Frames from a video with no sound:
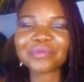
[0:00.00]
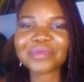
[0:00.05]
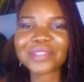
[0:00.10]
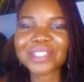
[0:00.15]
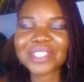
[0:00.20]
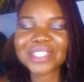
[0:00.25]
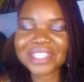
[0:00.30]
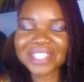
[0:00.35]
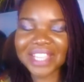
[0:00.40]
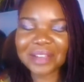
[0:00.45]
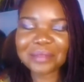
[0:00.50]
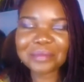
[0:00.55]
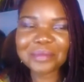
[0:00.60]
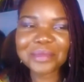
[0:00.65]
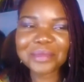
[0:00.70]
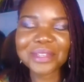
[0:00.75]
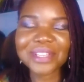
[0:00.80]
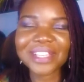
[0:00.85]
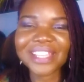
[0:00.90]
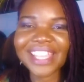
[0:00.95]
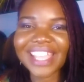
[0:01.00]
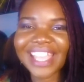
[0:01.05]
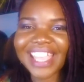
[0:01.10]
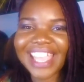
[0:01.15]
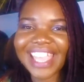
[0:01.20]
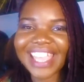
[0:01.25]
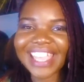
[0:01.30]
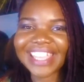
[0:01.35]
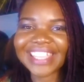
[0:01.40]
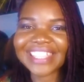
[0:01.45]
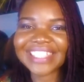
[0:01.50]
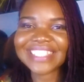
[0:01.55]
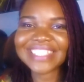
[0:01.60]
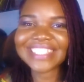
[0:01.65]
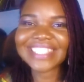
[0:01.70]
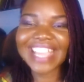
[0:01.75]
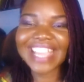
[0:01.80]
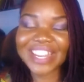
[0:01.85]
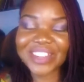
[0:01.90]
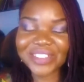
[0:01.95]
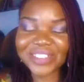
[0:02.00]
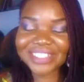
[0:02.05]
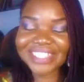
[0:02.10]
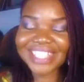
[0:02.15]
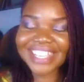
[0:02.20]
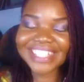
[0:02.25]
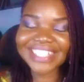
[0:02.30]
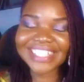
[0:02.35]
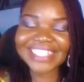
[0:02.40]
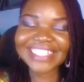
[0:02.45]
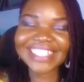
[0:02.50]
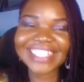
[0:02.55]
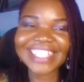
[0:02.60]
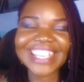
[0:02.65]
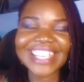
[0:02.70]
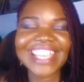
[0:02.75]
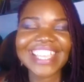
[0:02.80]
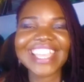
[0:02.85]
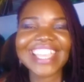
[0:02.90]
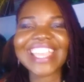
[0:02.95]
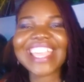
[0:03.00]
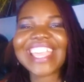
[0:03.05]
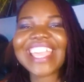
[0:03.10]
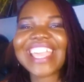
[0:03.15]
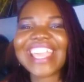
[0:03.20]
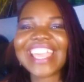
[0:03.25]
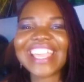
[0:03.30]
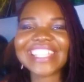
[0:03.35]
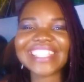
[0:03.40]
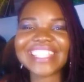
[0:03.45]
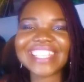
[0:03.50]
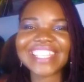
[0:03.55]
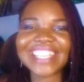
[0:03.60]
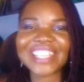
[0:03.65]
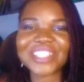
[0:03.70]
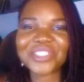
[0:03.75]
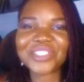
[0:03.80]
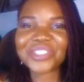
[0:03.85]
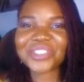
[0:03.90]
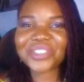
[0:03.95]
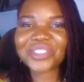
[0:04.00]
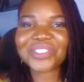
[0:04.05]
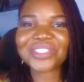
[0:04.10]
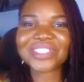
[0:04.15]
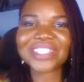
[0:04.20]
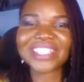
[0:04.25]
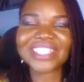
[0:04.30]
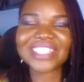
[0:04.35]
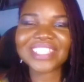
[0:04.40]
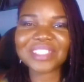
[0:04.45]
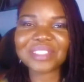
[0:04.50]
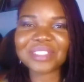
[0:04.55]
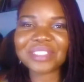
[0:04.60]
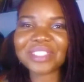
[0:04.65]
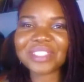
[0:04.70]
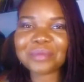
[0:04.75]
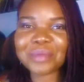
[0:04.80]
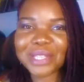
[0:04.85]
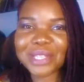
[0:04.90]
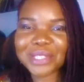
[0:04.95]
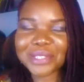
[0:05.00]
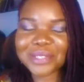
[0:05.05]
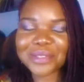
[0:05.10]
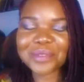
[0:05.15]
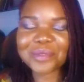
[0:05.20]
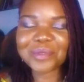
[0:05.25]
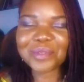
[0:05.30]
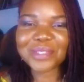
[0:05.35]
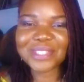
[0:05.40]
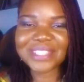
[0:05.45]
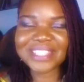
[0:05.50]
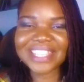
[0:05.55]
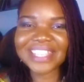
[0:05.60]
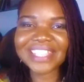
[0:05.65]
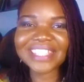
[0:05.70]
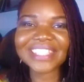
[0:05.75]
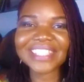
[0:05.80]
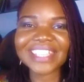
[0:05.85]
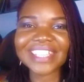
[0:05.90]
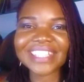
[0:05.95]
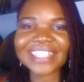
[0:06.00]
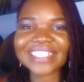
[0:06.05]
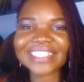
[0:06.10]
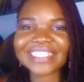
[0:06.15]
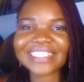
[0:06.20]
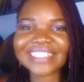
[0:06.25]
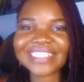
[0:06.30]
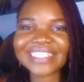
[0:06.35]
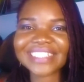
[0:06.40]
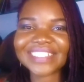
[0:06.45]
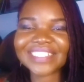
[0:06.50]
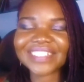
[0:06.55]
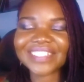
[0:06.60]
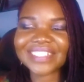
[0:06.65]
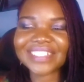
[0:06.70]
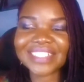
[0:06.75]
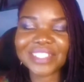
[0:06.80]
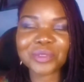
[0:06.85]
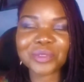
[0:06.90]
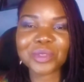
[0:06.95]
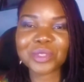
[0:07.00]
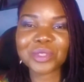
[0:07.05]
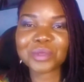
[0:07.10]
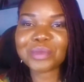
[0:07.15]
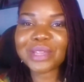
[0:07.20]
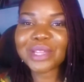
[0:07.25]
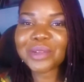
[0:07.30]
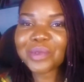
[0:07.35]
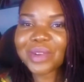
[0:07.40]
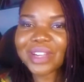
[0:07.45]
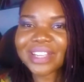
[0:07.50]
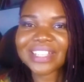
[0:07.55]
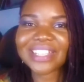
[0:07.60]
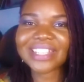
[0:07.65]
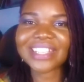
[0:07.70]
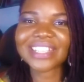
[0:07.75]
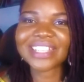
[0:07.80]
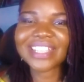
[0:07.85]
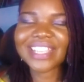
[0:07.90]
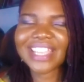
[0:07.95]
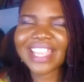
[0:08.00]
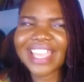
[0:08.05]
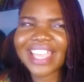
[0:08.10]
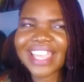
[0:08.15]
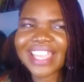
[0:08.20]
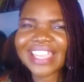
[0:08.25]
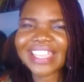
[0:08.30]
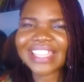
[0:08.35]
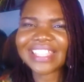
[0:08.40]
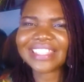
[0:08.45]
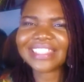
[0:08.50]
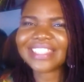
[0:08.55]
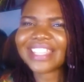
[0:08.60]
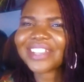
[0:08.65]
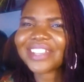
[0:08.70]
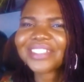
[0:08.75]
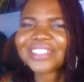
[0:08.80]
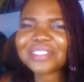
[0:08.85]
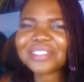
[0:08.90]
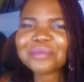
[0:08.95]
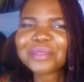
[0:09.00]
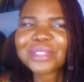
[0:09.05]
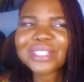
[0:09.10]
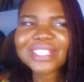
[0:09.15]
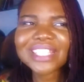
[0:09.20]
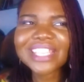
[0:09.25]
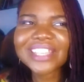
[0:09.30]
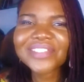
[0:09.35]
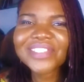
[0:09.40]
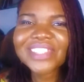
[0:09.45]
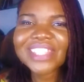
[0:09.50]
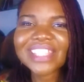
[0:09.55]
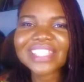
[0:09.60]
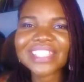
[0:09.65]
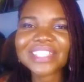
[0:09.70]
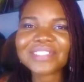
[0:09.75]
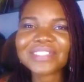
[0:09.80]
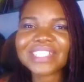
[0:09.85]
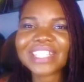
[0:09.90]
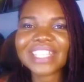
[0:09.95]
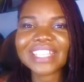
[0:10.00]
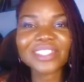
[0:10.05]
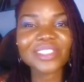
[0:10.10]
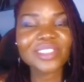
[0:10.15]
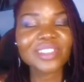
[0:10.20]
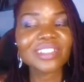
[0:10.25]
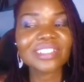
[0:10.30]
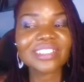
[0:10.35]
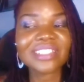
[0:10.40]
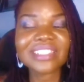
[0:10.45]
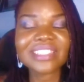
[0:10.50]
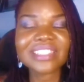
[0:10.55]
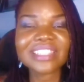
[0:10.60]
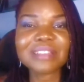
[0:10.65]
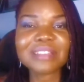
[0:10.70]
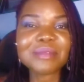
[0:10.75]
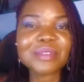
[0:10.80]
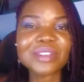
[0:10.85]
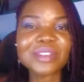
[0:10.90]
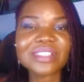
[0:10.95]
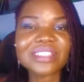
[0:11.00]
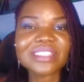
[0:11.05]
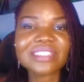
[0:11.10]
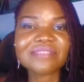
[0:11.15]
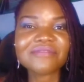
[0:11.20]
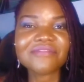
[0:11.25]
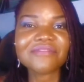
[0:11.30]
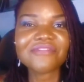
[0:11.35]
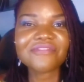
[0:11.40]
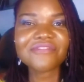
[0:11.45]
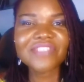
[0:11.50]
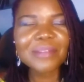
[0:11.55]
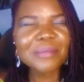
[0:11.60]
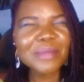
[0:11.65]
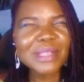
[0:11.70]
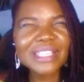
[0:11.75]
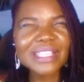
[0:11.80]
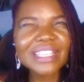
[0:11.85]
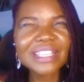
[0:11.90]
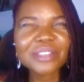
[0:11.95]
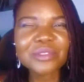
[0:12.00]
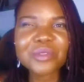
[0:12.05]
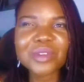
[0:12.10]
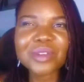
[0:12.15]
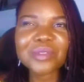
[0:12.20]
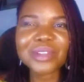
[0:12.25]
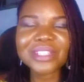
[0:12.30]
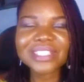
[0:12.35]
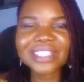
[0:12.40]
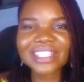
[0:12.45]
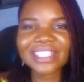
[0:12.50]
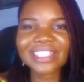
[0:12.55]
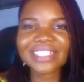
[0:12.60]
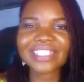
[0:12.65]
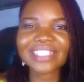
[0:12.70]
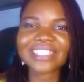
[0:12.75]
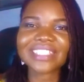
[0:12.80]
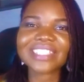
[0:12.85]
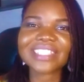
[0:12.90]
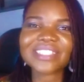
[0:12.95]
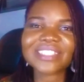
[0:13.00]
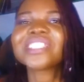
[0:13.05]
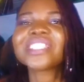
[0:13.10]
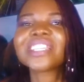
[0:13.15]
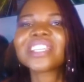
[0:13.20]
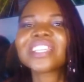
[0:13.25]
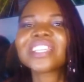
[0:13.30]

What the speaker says: stamp, and I looked at it, and then I showed the person who was there that it was my work, and they couldn't believe it, and they were like, "Oh, this name looked familiar," and we were wondering it didn't.